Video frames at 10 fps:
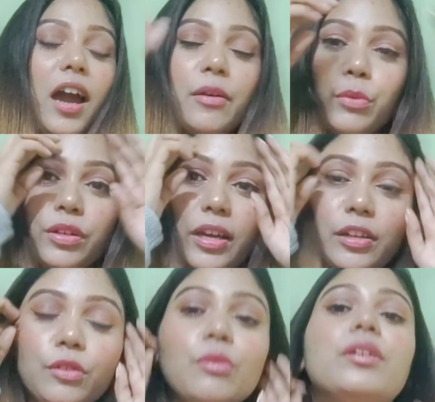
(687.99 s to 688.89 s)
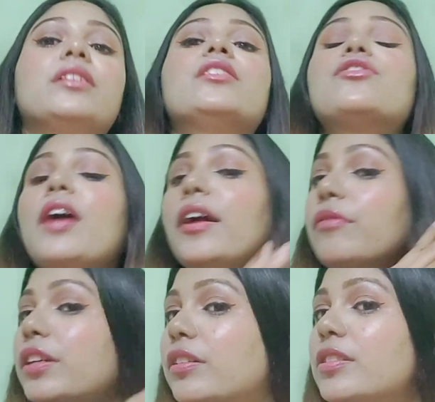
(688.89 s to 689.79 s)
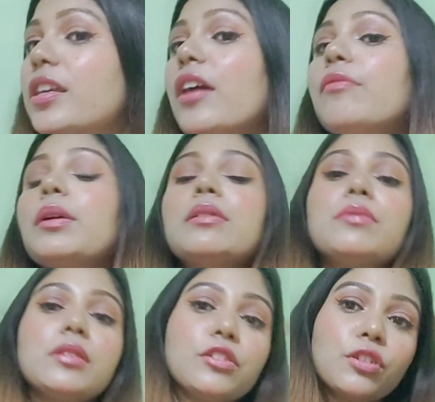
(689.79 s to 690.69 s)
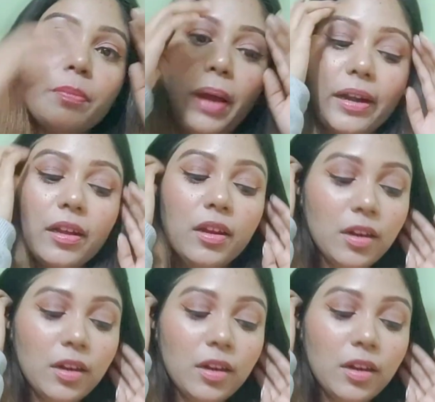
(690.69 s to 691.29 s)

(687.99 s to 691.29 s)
I would tell you, in this dry winters they have become such a bad,